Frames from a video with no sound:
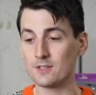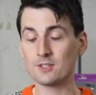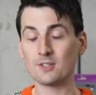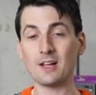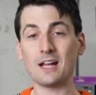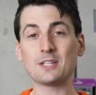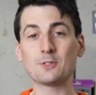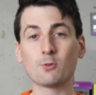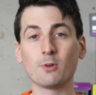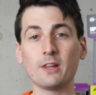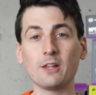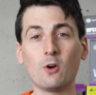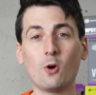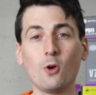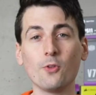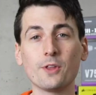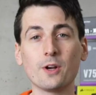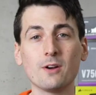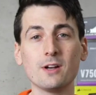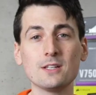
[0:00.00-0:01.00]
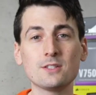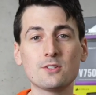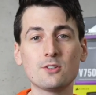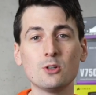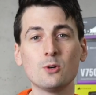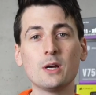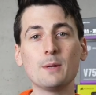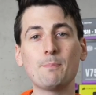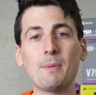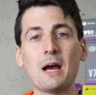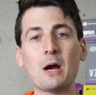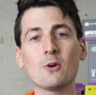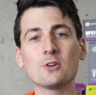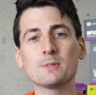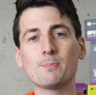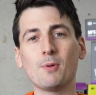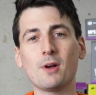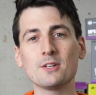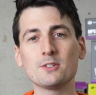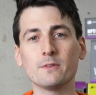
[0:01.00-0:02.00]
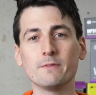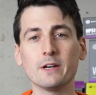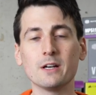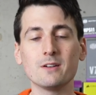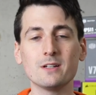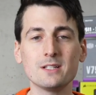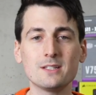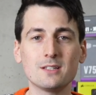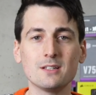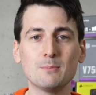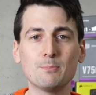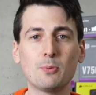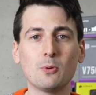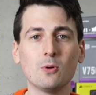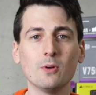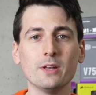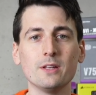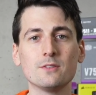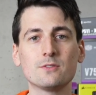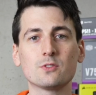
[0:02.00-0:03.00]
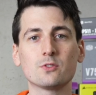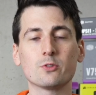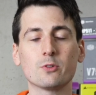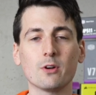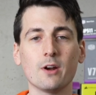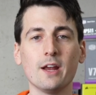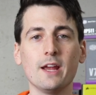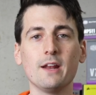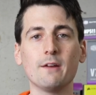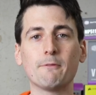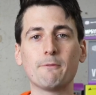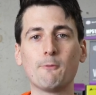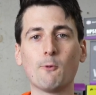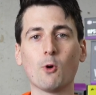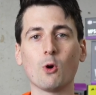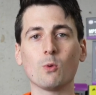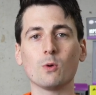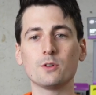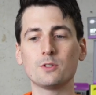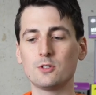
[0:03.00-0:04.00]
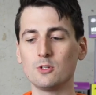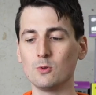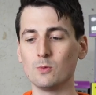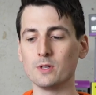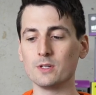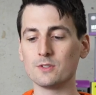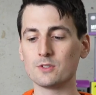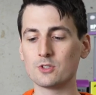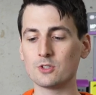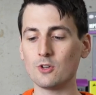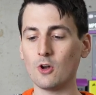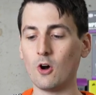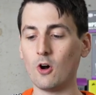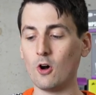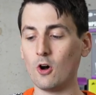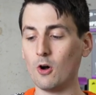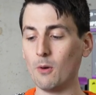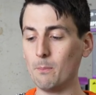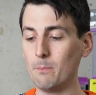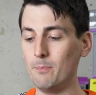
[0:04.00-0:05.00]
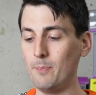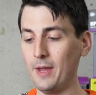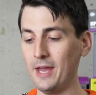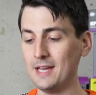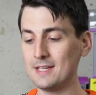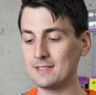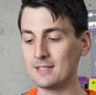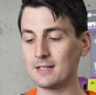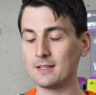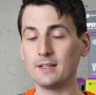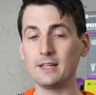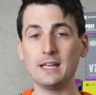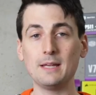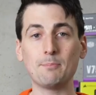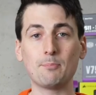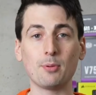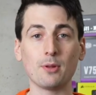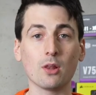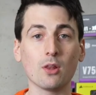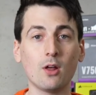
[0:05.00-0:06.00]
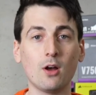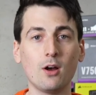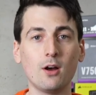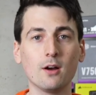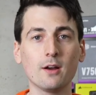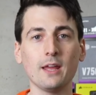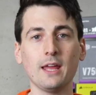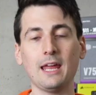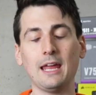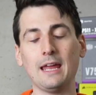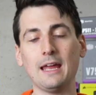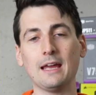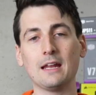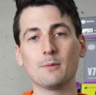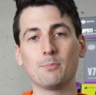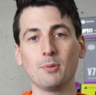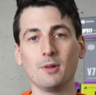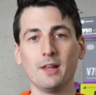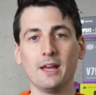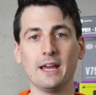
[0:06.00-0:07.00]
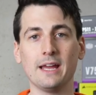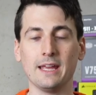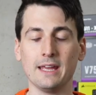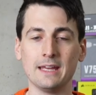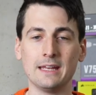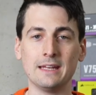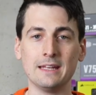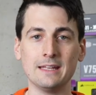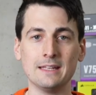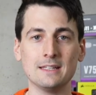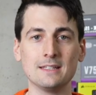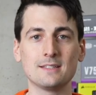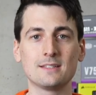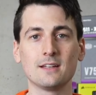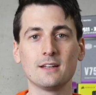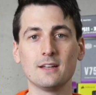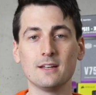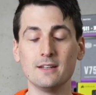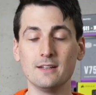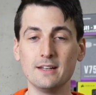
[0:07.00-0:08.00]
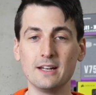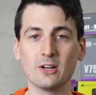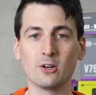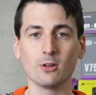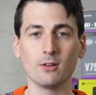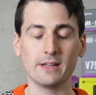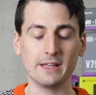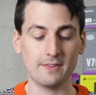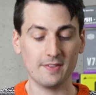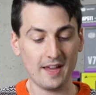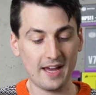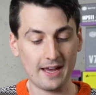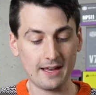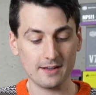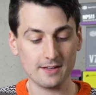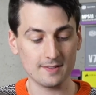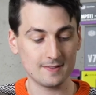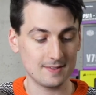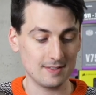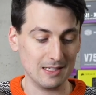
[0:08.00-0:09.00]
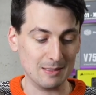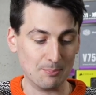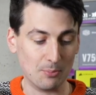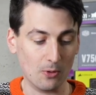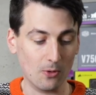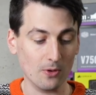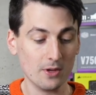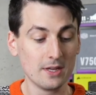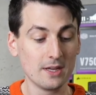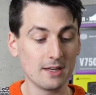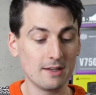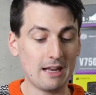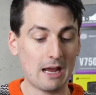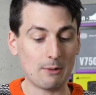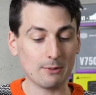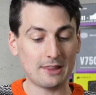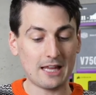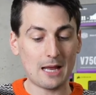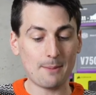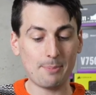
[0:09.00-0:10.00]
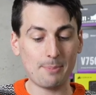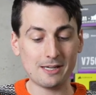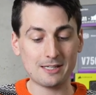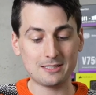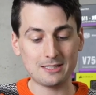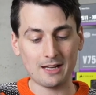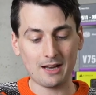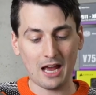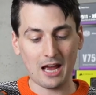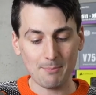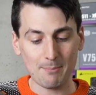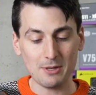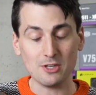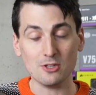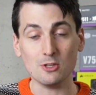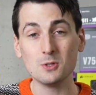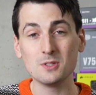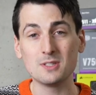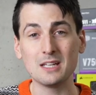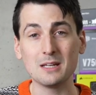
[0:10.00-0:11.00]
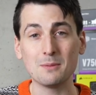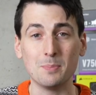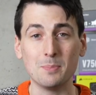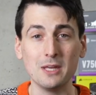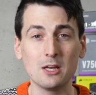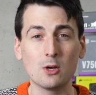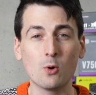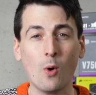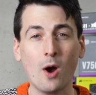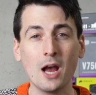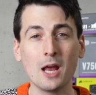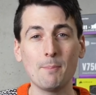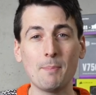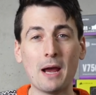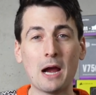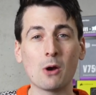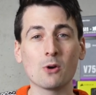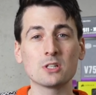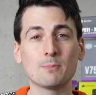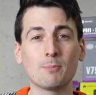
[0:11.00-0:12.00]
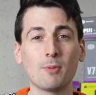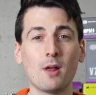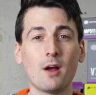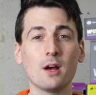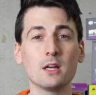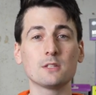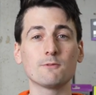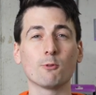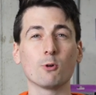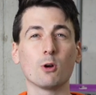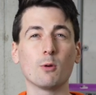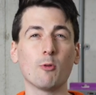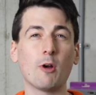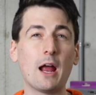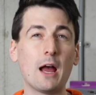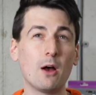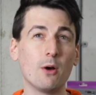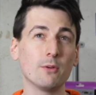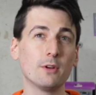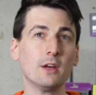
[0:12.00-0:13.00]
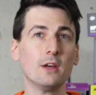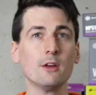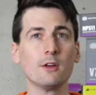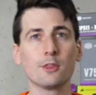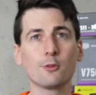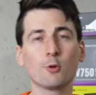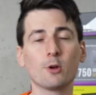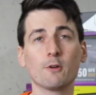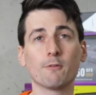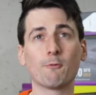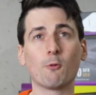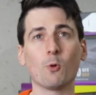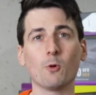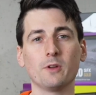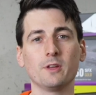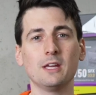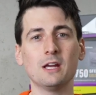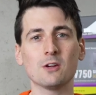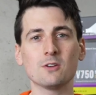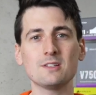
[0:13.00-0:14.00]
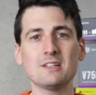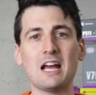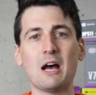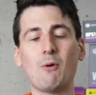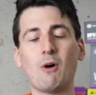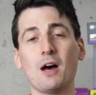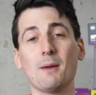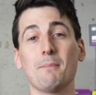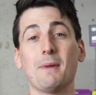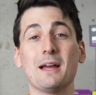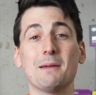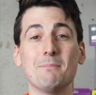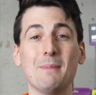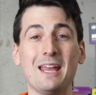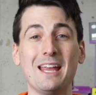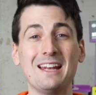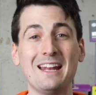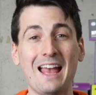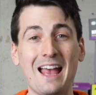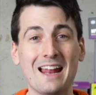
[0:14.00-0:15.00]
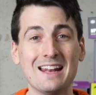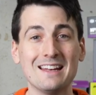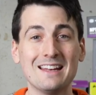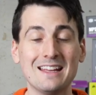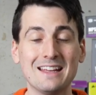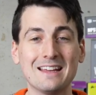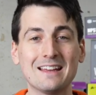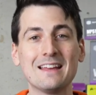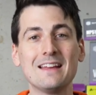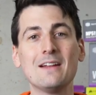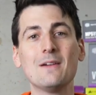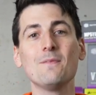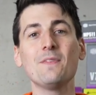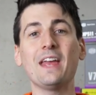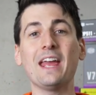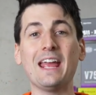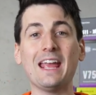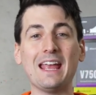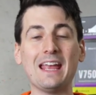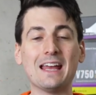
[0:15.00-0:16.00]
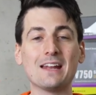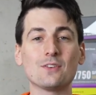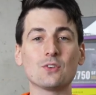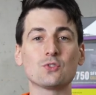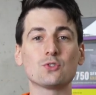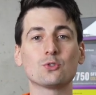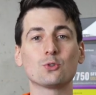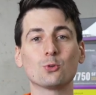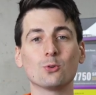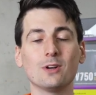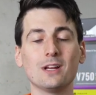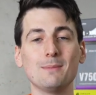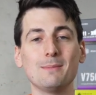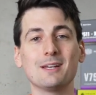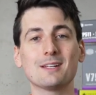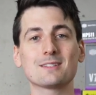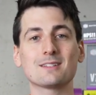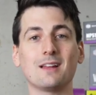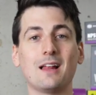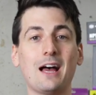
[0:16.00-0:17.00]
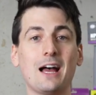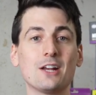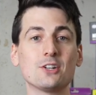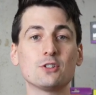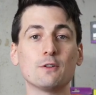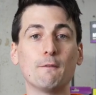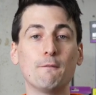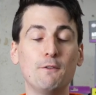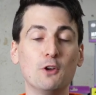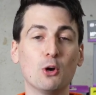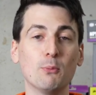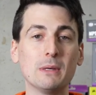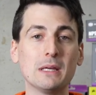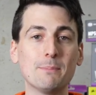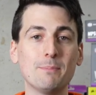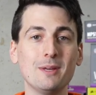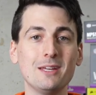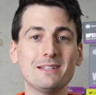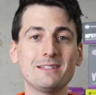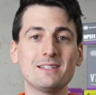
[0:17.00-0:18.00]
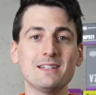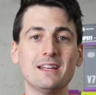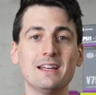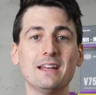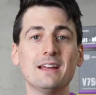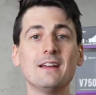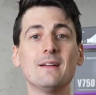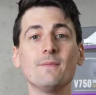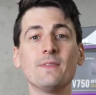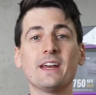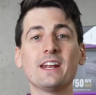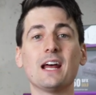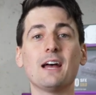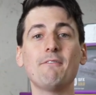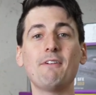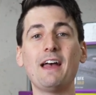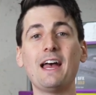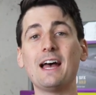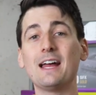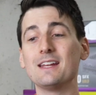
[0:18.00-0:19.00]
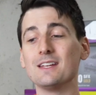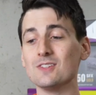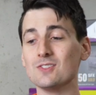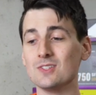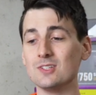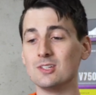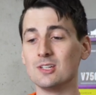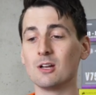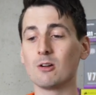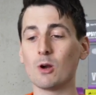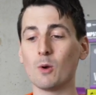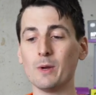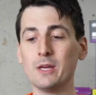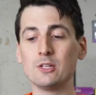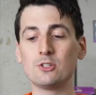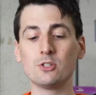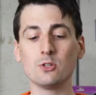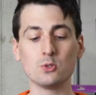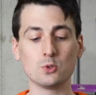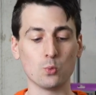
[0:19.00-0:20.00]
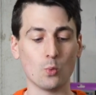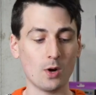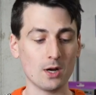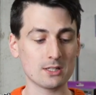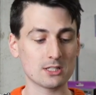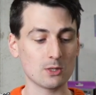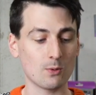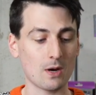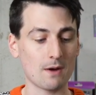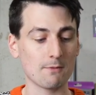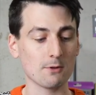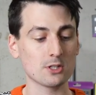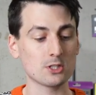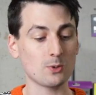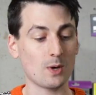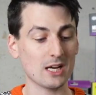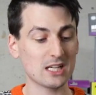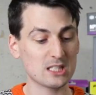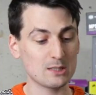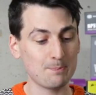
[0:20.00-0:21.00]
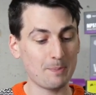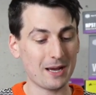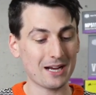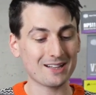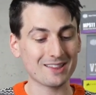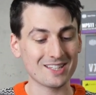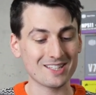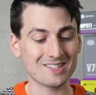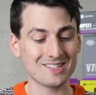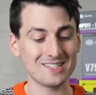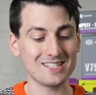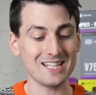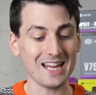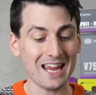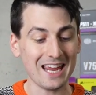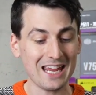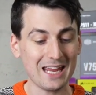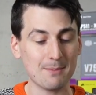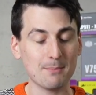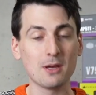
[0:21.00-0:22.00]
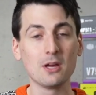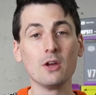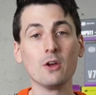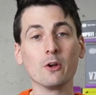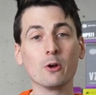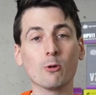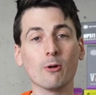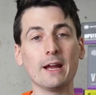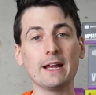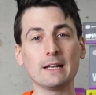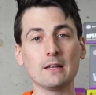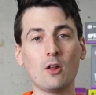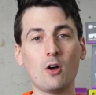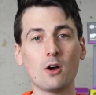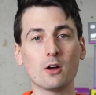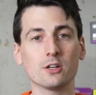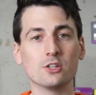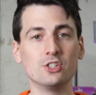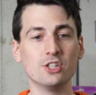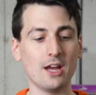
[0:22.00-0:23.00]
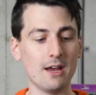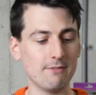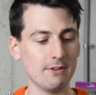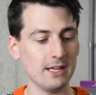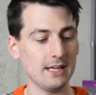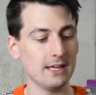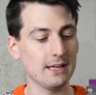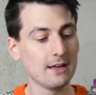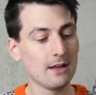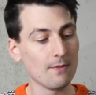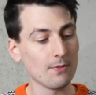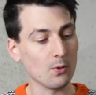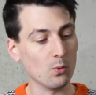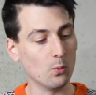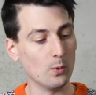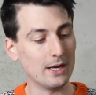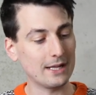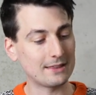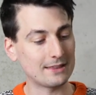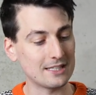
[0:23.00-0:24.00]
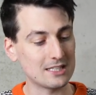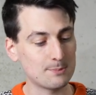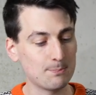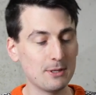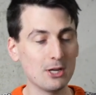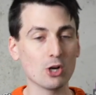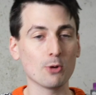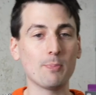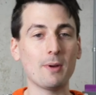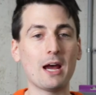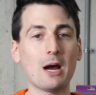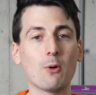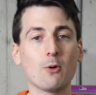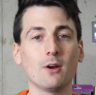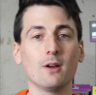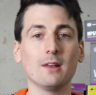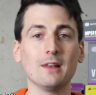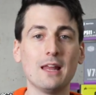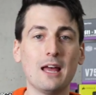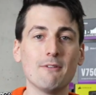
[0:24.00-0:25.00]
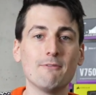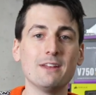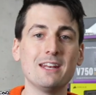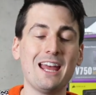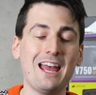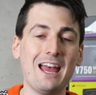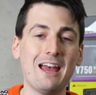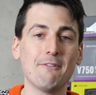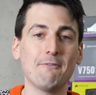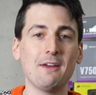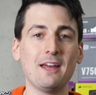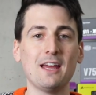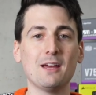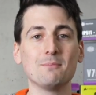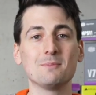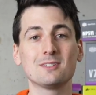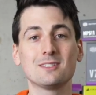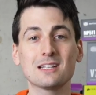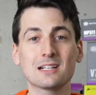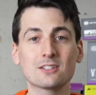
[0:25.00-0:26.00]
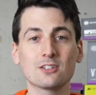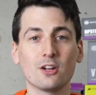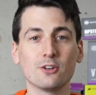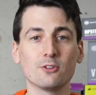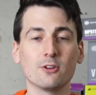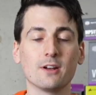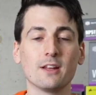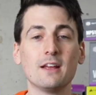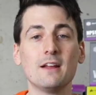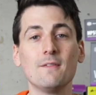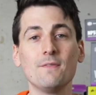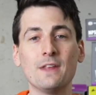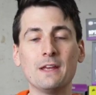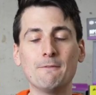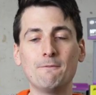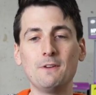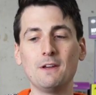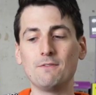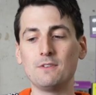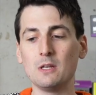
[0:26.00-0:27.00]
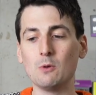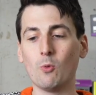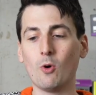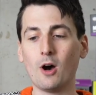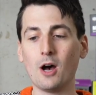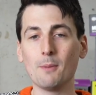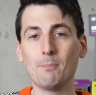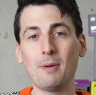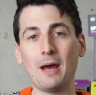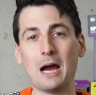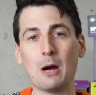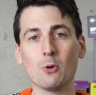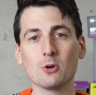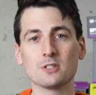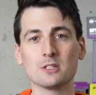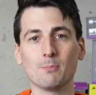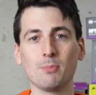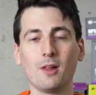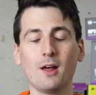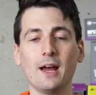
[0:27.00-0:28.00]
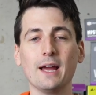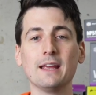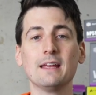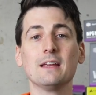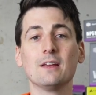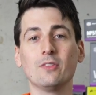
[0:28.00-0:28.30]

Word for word: So that's really all there is to it. Power supplies are very simple and straightforward to install. Basically, plug and play. It is nearly that simple. Now, with that being said, I've been using Be Quiet! Power supplies for around three or four years now on my main editing and streaming slash filming P C, and I've had zero issues whatsoever, so I expect the same great longevity with this Pure Power eleven F M six hundred fifty watt power supply.